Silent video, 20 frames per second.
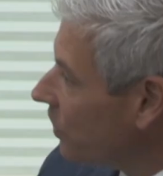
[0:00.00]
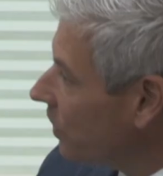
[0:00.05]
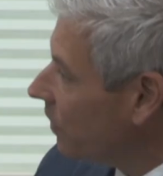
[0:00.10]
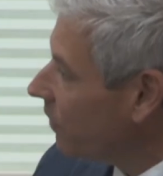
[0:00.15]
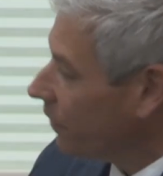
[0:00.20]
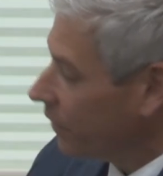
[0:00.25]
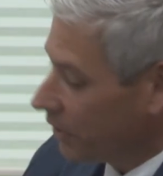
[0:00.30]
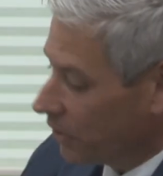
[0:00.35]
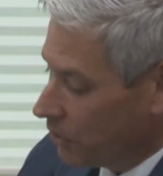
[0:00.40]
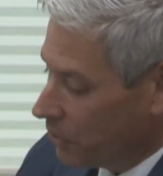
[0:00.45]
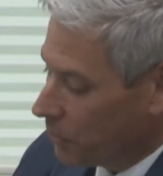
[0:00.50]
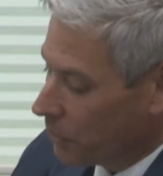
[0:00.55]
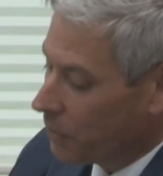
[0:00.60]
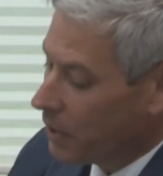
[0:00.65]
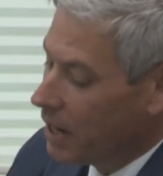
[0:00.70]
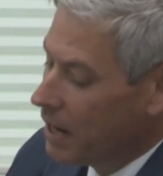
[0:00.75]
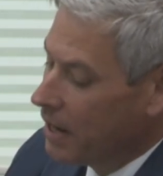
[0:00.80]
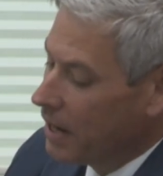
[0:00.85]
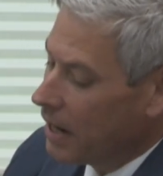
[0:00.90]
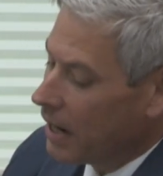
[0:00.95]
for you.
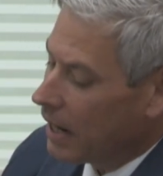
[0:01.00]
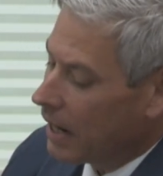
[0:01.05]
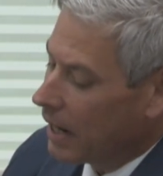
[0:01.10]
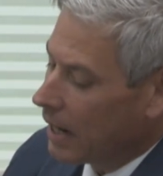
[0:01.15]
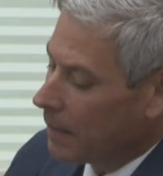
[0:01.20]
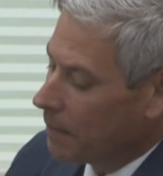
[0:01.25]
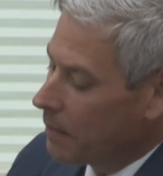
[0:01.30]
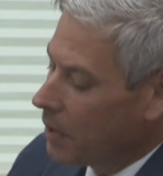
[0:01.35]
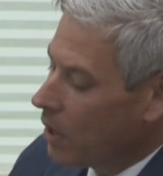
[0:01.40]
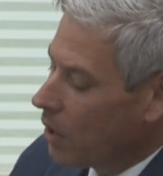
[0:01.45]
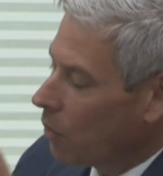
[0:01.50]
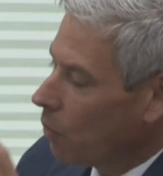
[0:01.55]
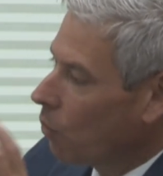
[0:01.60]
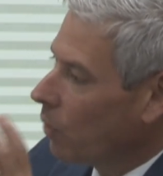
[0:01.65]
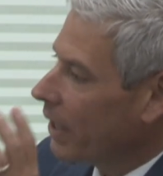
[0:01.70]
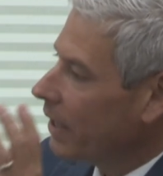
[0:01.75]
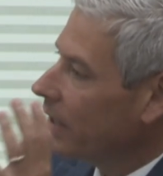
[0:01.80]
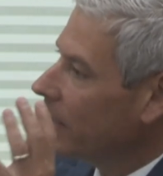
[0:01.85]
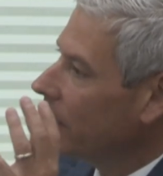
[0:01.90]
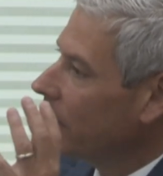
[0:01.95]
Um,
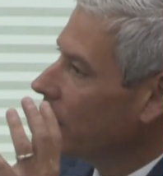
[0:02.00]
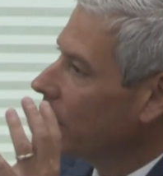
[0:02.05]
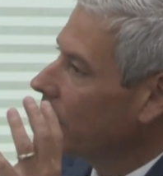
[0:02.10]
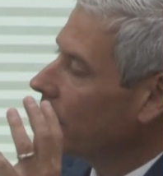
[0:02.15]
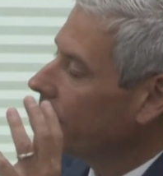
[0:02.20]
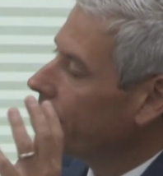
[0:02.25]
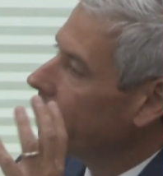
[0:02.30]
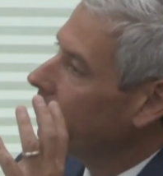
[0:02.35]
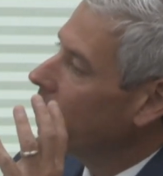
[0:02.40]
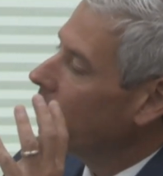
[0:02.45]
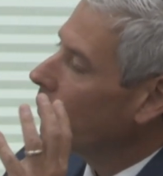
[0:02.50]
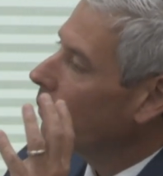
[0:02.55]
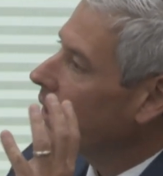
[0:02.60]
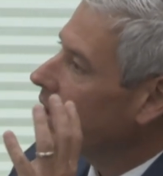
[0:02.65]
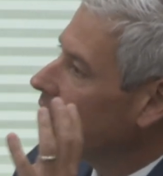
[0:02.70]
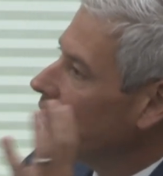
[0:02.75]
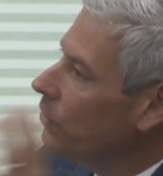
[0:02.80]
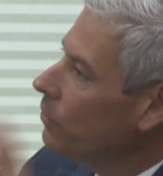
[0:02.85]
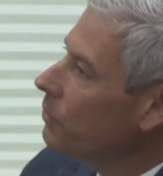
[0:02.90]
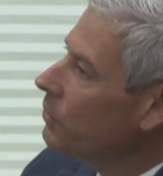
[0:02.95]
what, what
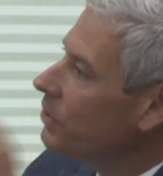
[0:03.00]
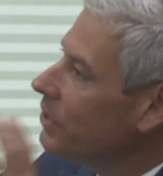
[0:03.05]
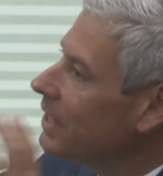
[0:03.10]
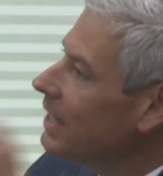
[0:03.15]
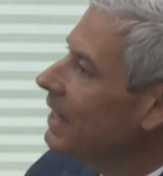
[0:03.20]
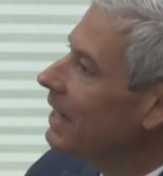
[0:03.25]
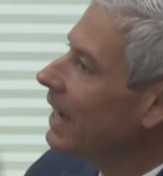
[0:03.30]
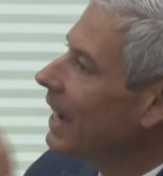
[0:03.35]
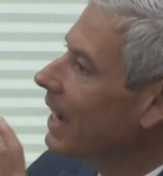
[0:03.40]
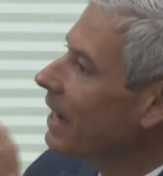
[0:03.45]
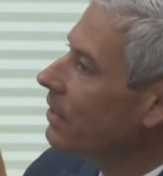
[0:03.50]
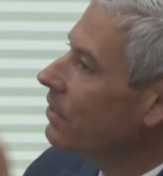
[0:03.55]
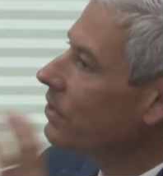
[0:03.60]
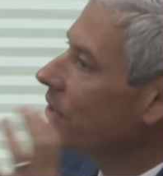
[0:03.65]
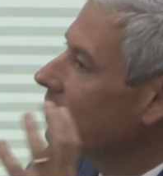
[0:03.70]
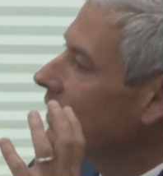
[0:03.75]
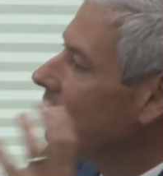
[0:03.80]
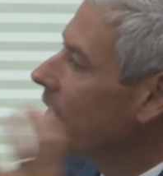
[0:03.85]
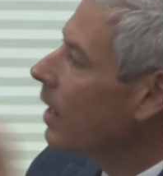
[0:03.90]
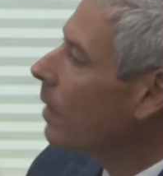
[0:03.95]
you see as
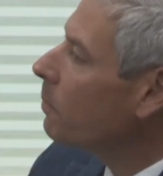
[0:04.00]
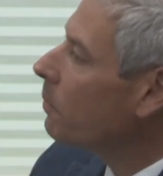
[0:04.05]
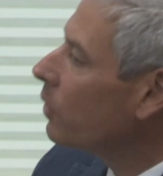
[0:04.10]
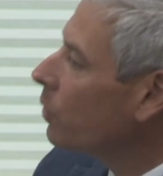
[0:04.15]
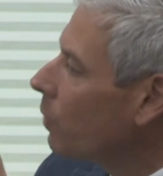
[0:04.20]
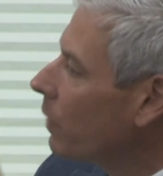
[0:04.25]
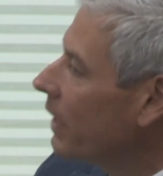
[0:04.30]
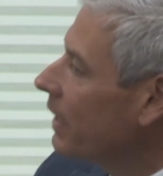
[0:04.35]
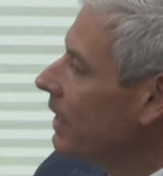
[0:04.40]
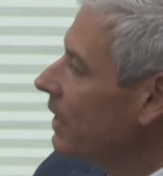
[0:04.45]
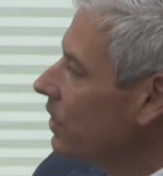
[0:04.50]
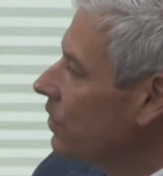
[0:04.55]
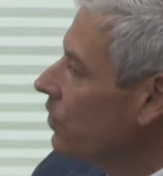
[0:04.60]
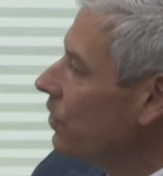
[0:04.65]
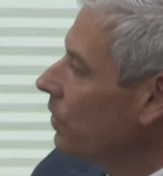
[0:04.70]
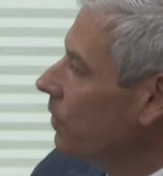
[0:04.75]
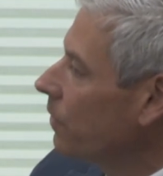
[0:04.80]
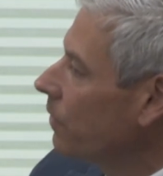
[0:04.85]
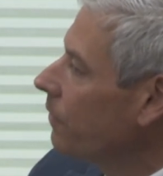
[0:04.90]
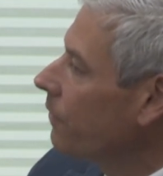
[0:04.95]
the number one
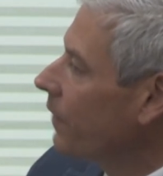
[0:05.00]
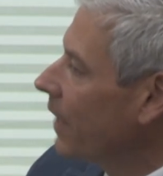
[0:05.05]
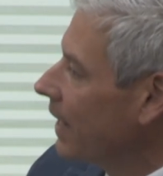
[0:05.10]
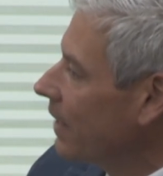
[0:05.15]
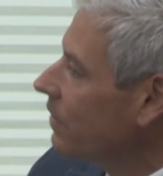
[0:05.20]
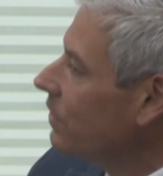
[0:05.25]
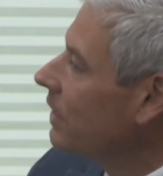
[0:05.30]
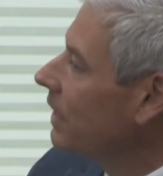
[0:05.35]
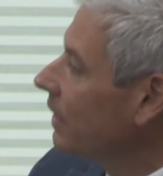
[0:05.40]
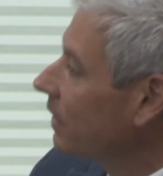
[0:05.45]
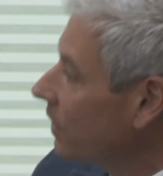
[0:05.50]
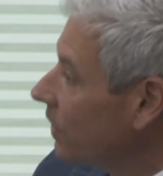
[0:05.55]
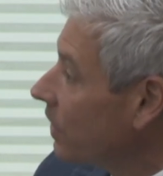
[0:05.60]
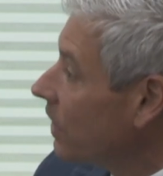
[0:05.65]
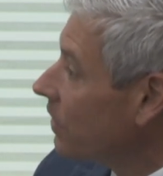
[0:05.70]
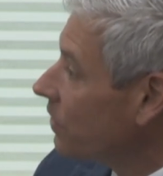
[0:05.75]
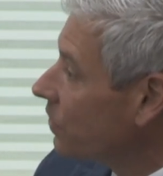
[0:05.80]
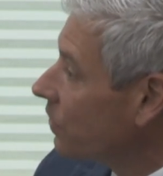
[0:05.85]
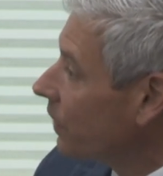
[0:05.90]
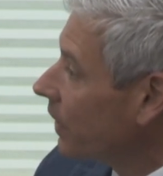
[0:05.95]
issue facing the
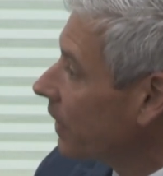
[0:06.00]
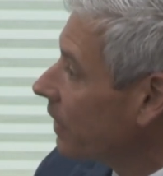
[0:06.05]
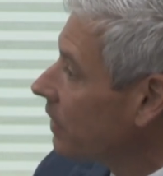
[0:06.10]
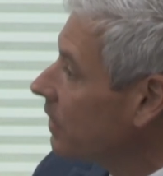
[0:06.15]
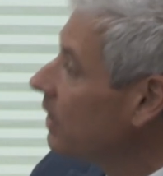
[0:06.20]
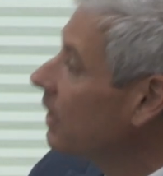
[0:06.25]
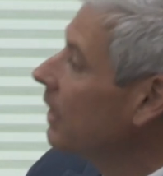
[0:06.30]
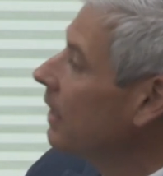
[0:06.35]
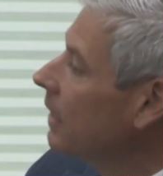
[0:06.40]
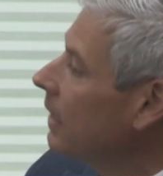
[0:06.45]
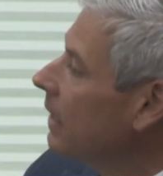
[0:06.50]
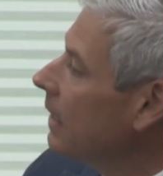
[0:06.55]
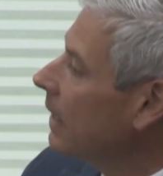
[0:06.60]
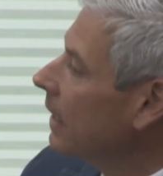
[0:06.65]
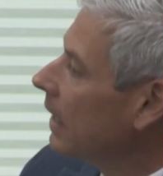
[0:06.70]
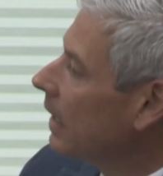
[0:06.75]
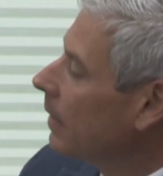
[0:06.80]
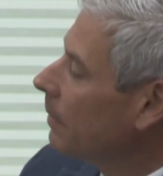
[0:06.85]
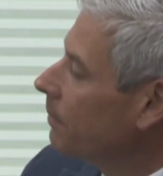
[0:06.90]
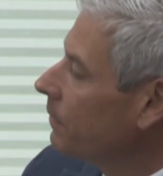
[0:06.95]
district
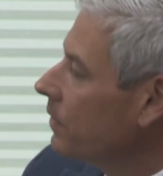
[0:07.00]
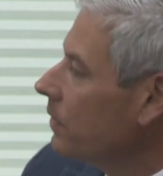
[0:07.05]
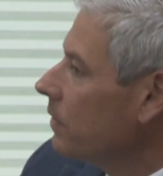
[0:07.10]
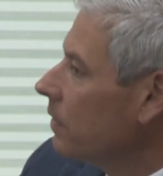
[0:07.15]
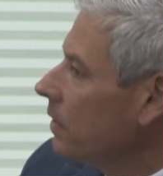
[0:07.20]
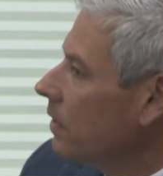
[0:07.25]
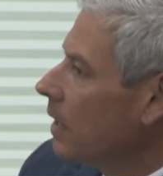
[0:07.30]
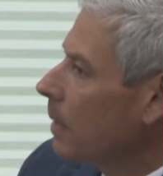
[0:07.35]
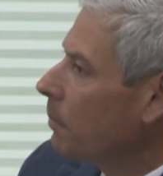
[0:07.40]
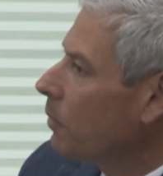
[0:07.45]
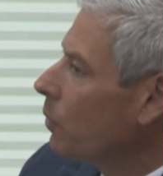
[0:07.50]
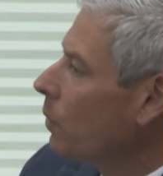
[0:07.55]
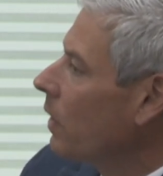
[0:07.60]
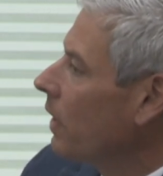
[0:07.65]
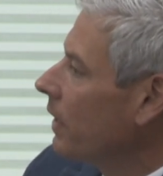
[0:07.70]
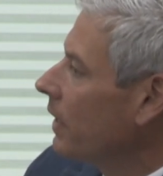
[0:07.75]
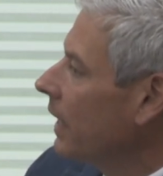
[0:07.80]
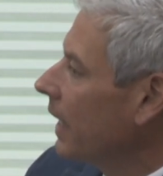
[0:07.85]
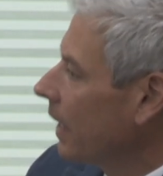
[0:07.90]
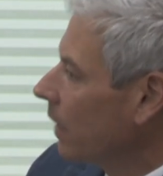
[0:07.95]
um, just number
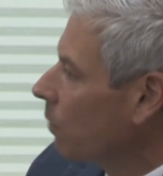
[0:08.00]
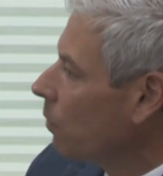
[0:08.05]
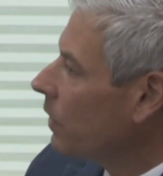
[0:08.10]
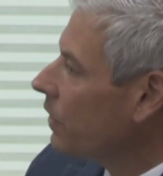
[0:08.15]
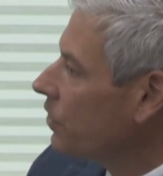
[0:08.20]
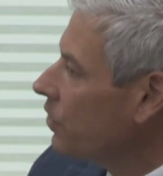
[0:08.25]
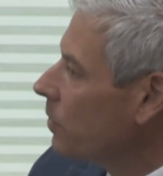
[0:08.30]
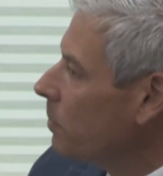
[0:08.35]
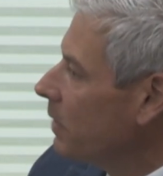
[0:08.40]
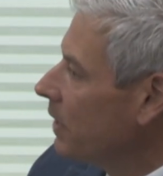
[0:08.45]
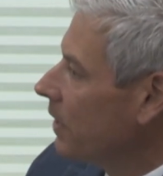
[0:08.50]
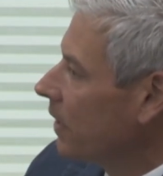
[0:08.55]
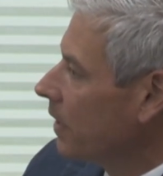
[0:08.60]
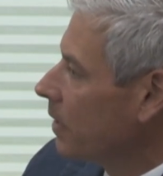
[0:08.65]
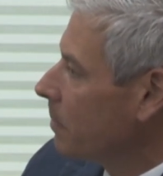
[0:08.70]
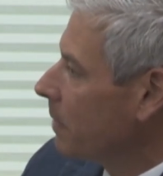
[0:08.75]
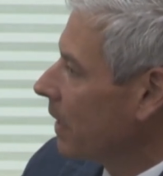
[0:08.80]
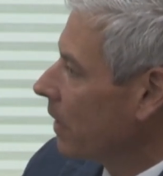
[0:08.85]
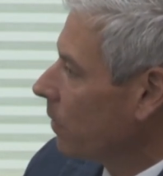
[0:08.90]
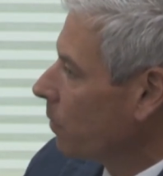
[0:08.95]
one, and what should be done
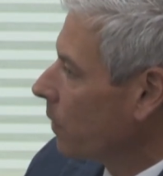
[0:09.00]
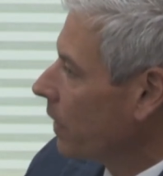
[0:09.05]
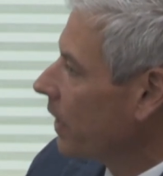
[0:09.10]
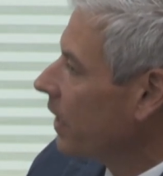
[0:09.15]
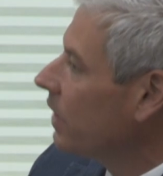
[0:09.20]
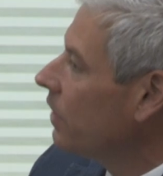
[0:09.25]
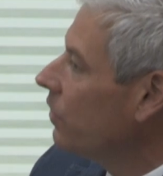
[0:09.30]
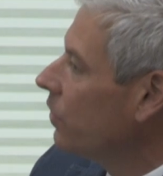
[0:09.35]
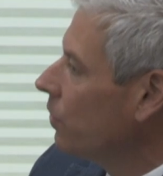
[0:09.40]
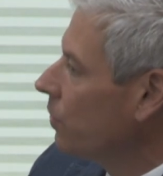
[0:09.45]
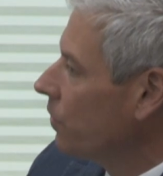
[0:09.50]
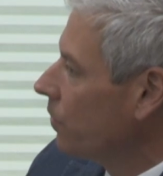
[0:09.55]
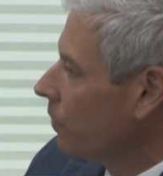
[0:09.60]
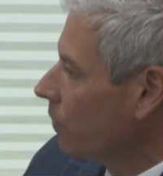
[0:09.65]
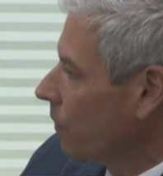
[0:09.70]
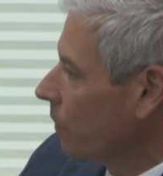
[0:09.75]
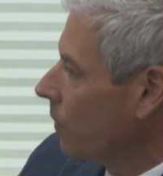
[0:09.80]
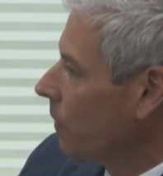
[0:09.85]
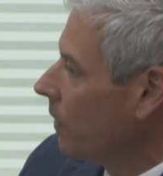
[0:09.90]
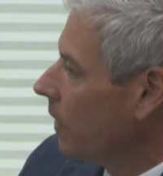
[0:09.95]
about it? What can you do
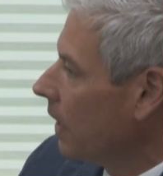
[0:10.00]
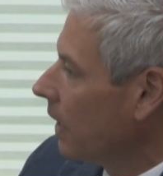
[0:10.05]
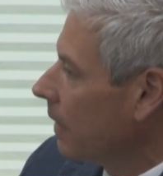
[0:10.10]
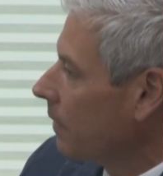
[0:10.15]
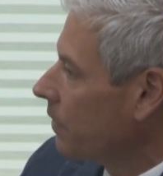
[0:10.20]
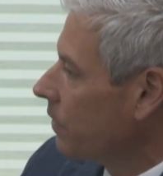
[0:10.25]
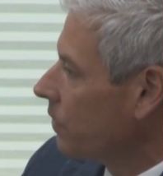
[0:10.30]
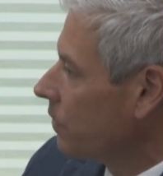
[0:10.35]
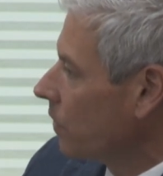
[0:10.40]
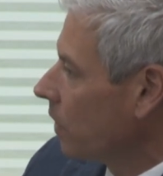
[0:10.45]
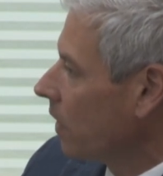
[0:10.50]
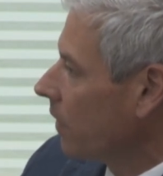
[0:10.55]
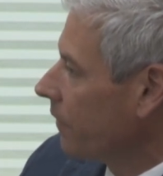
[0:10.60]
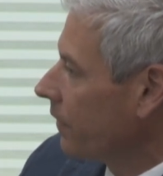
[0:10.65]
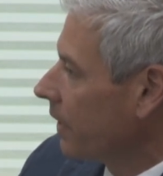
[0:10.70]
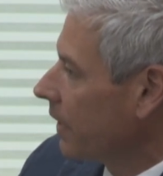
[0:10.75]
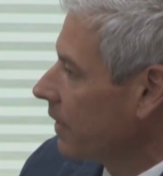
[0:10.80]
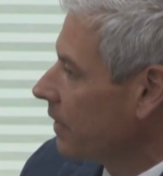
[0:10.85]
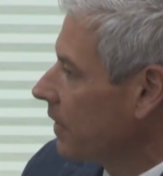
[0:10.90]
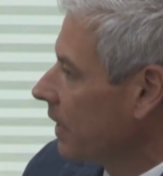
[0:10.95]
uh, to solve
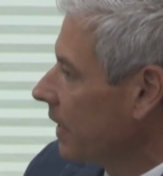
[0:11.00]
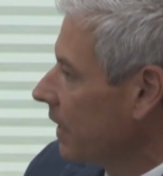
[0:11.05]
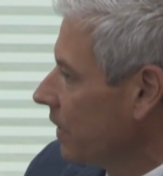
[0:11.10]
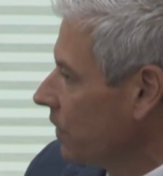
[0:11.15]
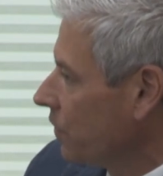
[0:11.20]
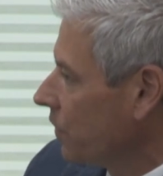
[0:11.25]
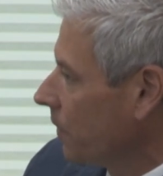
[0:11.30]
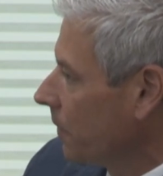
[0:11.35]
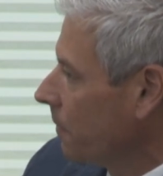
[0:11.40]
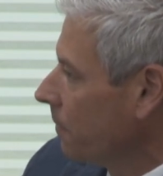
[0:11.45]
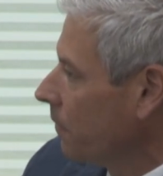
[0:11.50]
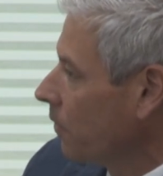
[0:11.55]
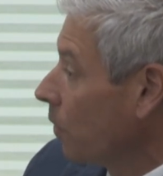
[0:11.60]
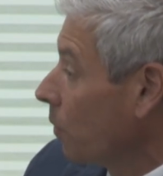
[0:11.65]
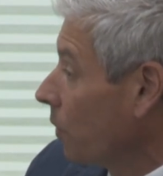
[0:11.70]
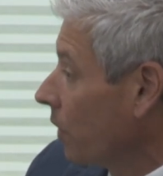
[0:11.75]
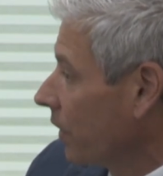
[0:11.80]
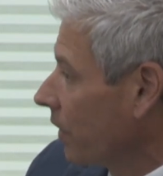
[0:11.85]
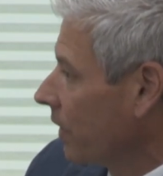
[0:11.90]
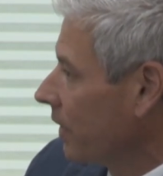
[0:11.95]
that uh, issue or
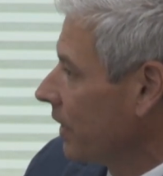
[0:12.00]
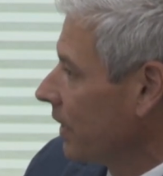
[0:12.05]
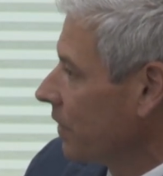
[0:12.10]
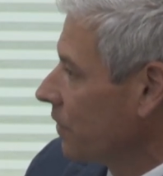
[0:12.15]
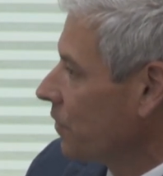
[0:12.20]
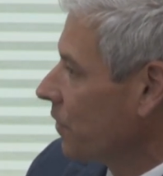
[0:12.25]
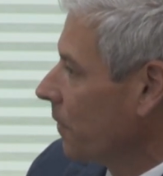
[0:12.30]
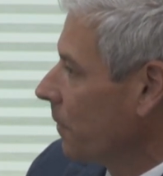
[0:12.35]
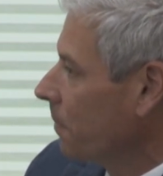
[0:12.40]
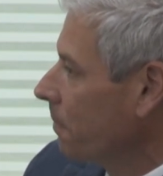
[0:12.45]
work on the issue?